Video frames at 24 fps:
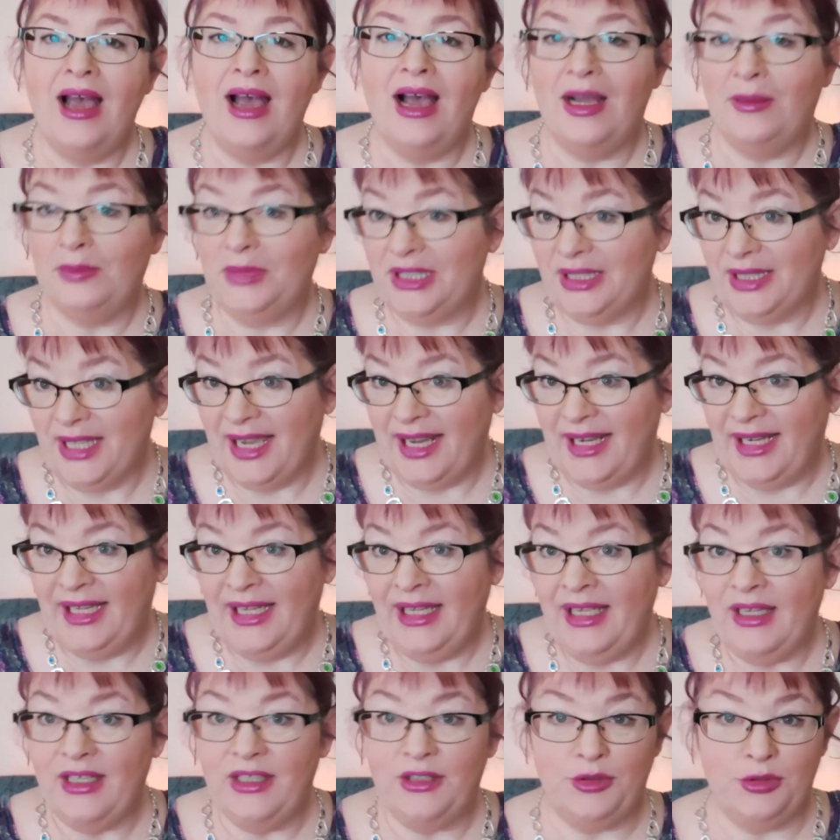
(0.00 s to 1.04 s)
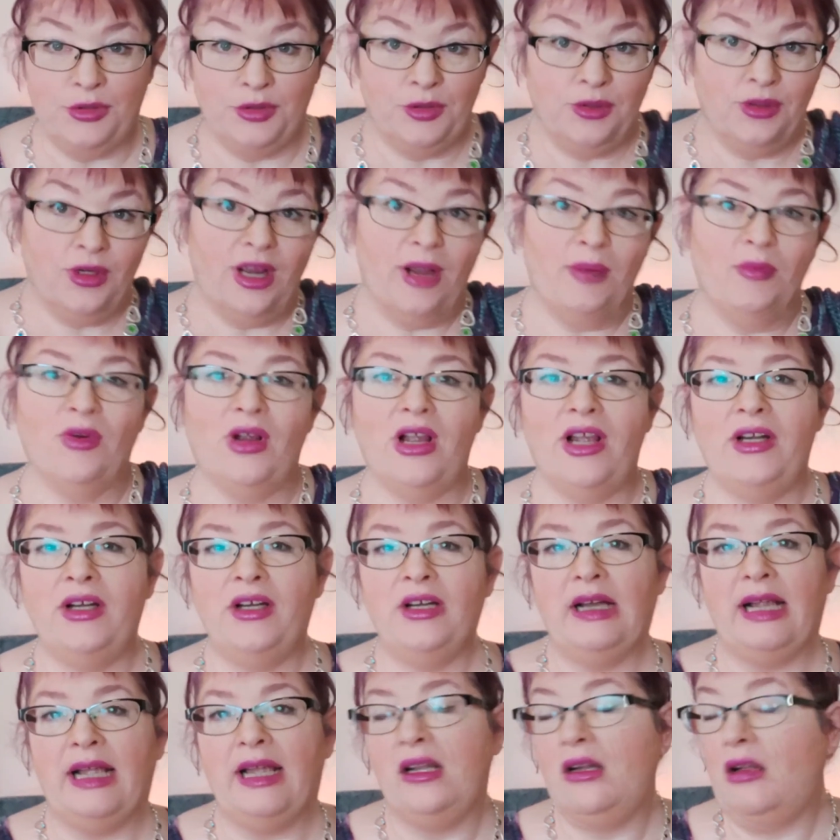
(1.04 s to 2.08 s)
I'm Delaney, a true crime writer
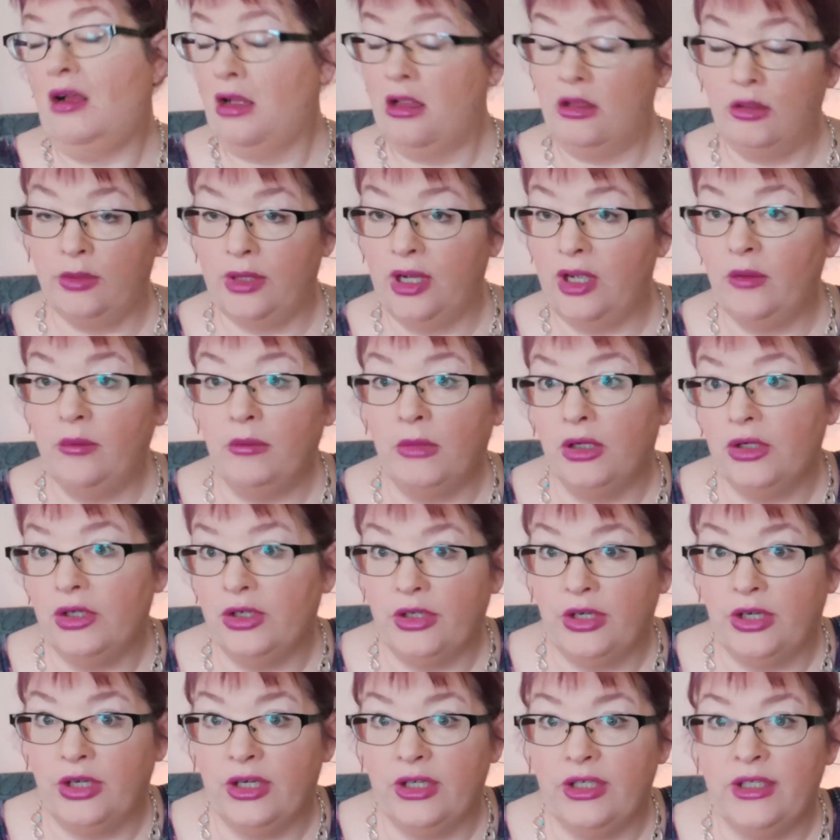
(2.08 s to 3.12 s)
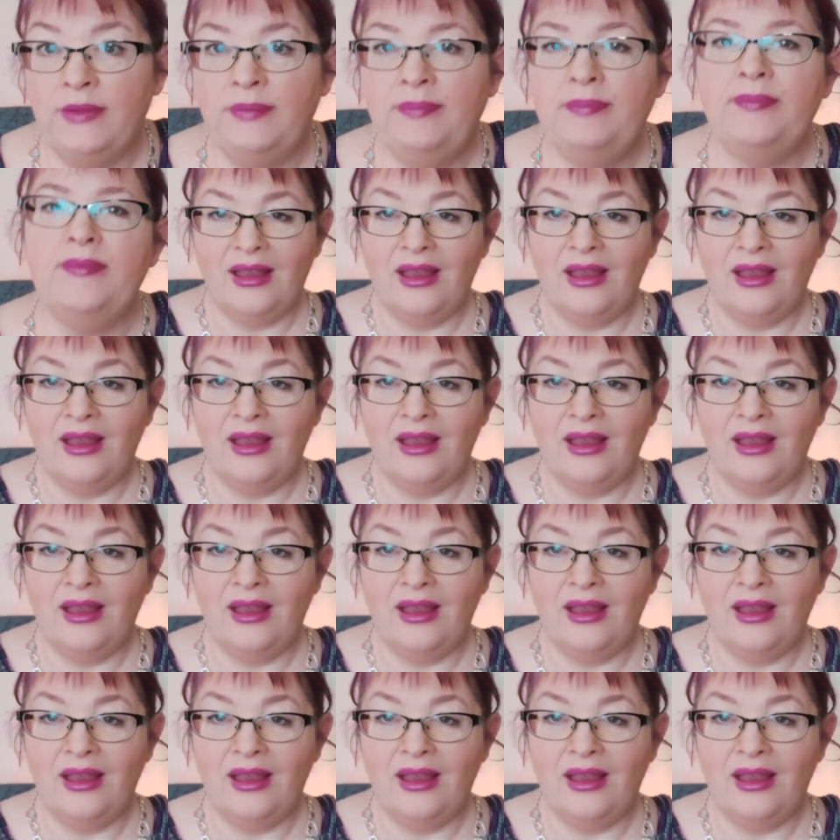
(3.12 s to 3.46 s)
and all-around murder nerd.